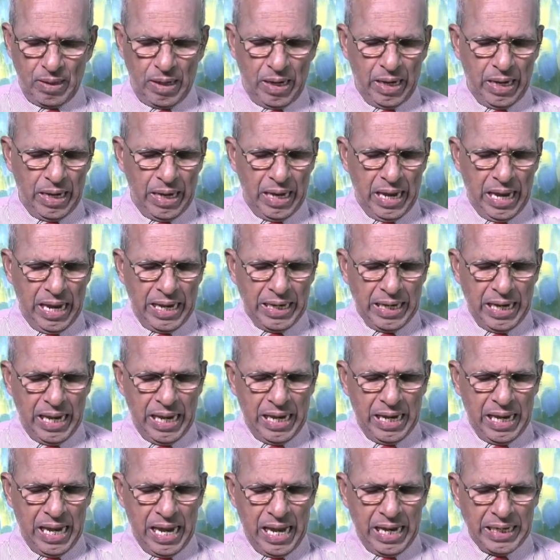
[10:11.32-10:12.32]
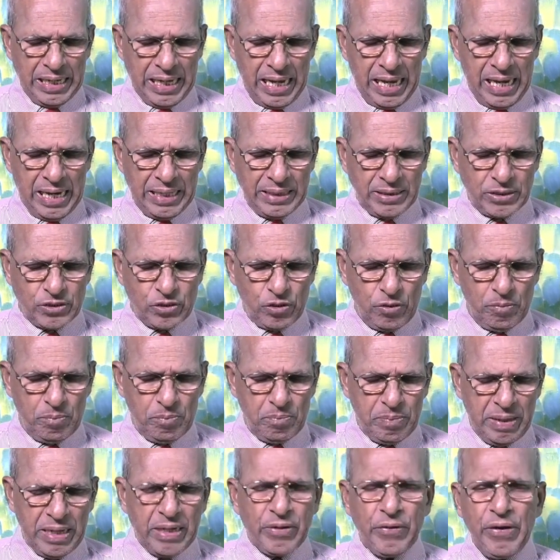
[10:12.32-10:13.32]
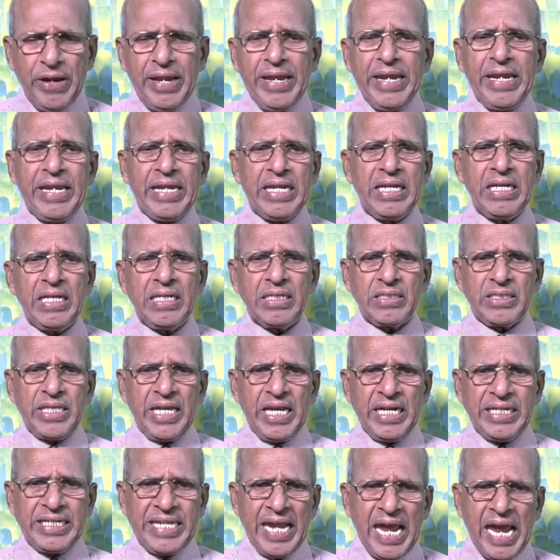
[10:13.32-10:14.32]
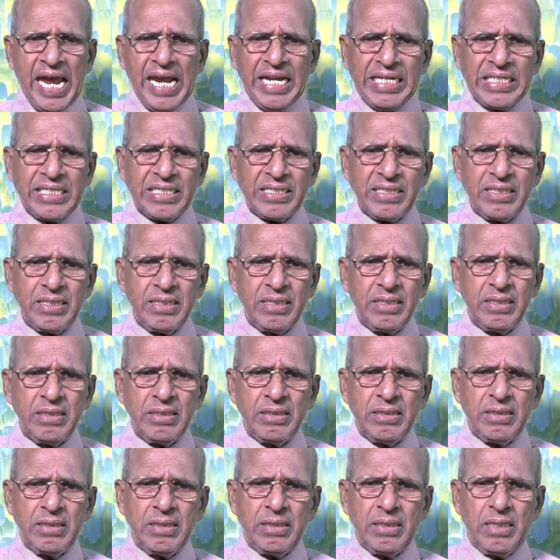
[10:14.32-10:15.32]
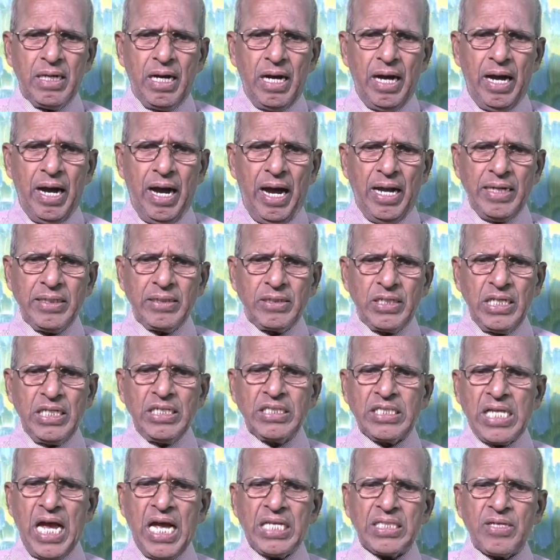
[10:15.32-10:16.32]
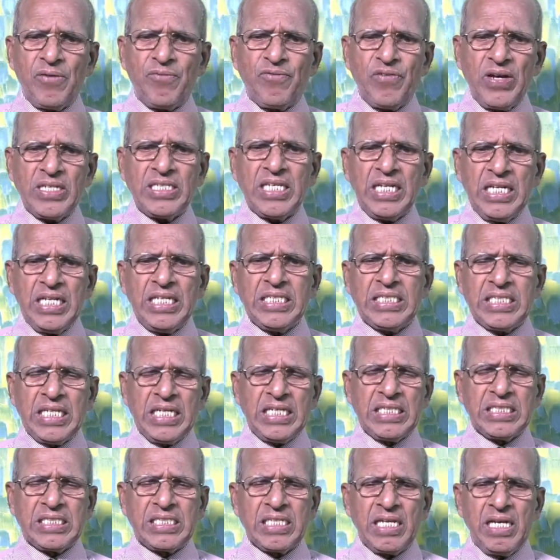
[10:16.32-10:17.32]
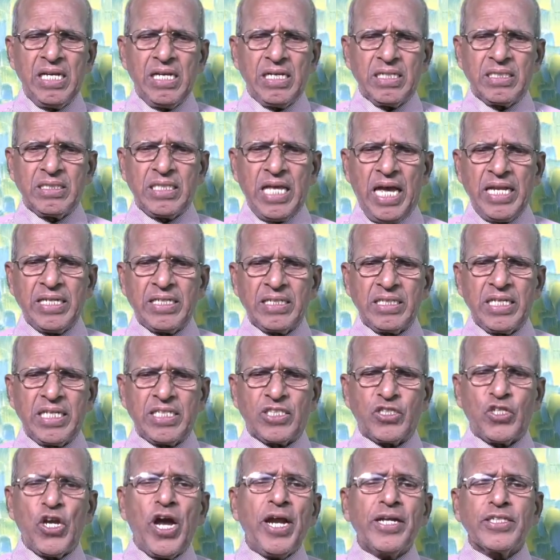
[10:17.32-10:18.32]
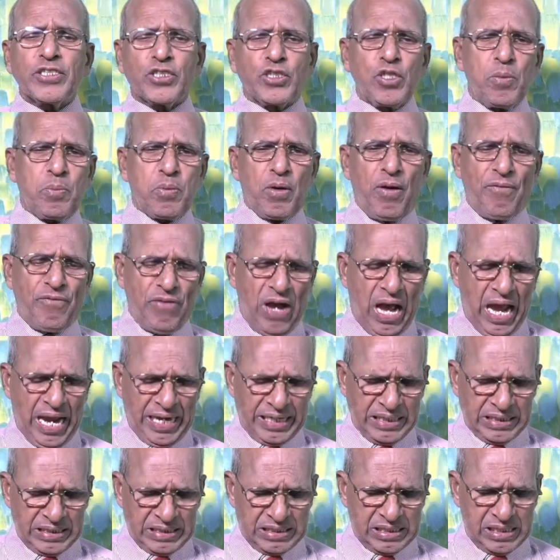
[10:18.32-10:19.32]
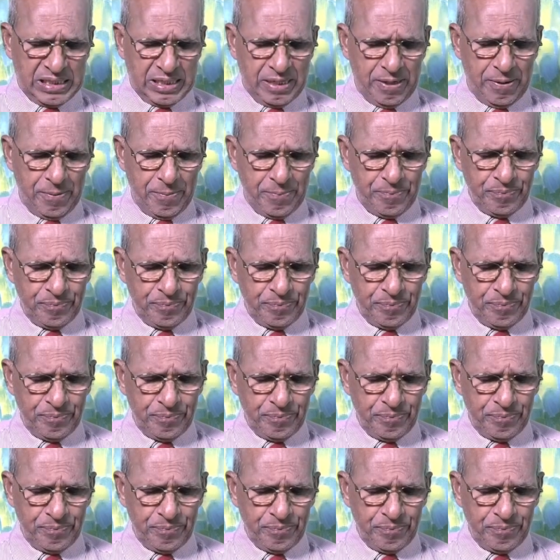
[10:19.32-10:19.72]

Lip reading: and to bury their dead. And these are the facilities that the church provides.